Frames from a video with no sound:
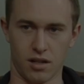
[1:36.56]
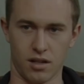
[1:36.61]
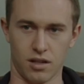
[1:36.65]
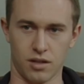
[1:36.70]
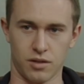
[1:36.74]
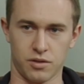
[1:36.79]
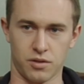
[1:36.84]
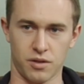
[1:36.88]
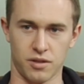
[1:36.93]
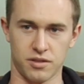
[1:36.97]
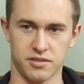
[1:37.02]

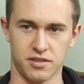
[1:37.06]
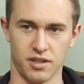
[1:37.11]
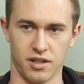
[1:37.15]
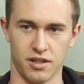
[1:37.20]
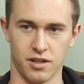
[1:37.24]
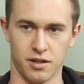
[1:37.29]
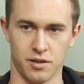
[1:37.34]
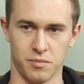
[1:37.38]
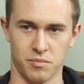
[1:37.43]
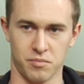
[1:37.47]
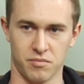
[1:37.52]
So I signed
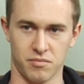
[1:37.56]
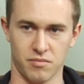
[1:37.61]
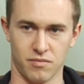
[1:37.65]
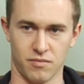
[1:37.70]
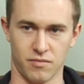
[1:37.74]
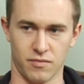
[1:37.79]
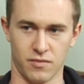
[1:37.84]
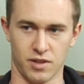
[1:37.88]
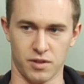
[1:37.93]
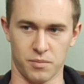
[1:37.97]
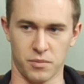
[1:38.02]
up
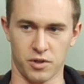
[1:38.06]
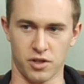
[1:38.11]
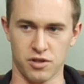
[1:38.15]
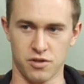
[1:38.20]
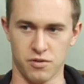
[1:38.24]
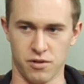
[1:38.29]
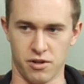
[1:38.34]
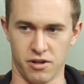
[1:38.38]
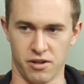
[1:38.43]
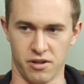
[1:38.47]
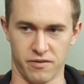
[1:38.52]
in my
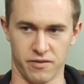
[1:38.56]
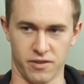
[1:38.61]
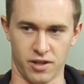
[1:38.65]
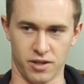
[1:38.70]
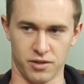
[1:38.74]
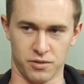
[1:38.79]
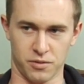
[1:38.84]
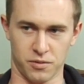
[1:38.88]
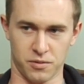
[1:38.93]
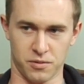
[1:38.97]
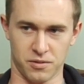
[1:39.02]
junior year of high
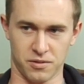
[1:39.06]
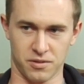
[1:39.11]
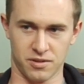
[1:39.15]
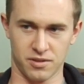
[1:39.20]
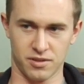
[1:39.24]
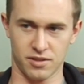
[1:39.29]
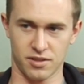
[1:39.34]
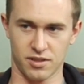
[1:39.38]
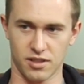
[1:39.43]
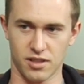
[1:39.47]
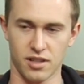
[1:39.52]
school,
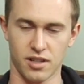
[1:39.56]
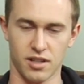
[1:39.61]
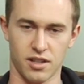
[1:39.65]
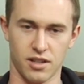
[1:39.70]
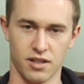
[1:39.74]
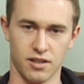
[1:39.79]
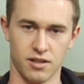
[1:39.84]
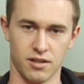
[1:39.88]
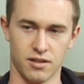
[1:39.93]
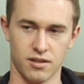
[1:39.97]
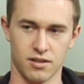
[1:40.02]

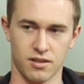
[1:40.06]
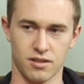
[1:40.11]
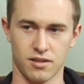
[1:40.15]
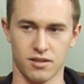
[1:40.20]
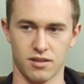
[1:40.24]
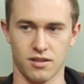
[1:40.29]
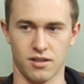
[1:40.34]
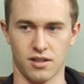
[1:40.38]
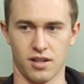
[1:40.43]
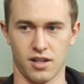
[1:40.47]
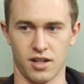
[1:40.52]
and
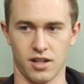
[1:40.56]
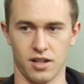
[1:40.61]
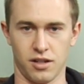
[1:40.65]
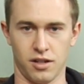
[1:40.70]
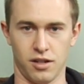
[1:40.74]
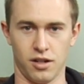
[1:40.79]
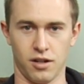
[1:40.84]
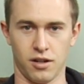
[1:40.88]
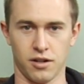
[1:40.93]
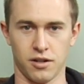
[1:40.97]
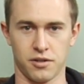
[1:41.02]
then I had a
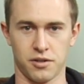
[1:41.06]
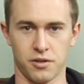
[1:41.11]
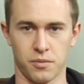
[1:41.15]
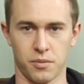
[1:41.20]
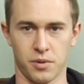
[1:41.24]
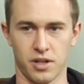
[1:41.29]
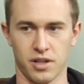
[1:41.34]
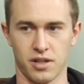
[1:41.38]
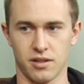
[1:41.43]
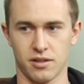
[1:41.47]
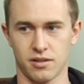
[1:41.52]
year to
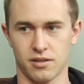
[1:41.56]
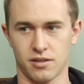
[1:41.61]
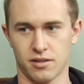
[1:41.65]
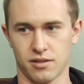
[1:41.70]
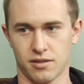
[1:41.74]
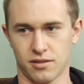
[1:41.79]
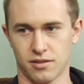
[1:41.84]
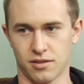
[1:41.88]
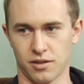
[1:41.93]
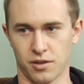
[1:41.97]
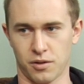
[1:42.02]
wait
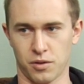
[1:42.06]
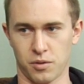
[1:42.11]
to go